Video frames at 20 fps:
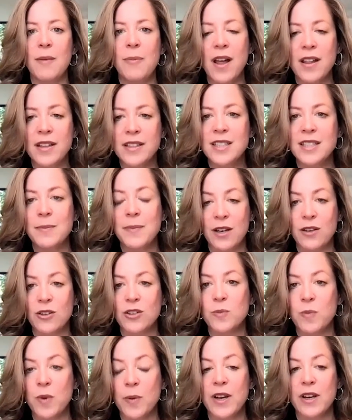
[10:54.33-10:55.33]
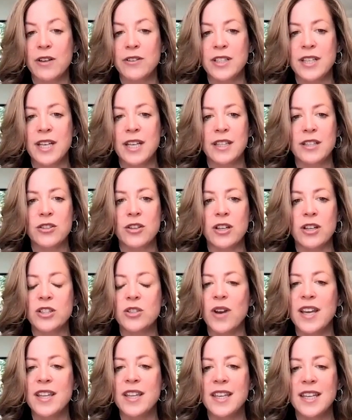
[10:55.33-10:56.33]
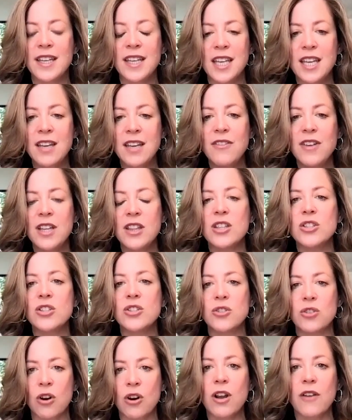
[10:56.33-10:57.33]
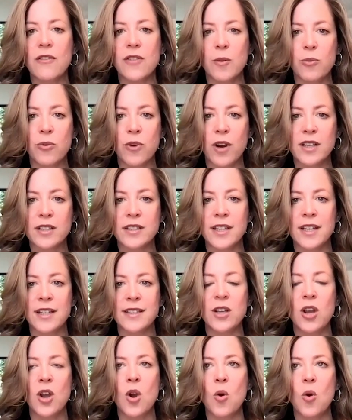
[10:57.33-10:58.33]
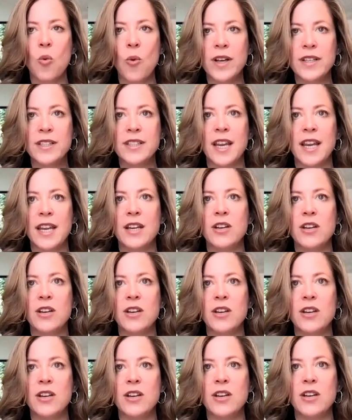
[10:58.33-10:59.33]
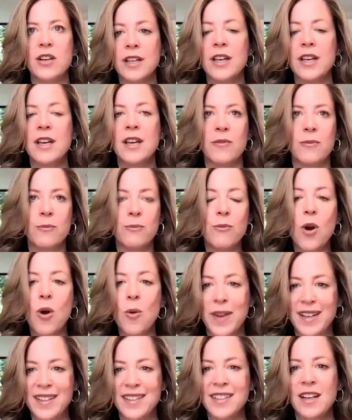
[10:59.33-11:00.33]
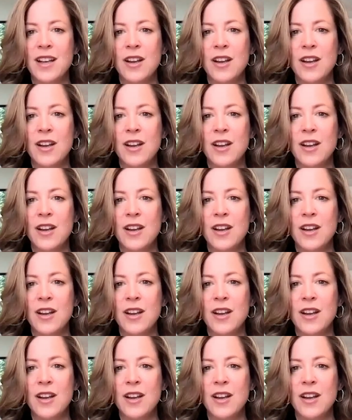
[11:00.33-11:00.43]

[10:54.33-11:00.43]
policymakers prepared to take this on so i think even the start of the process was a critical moment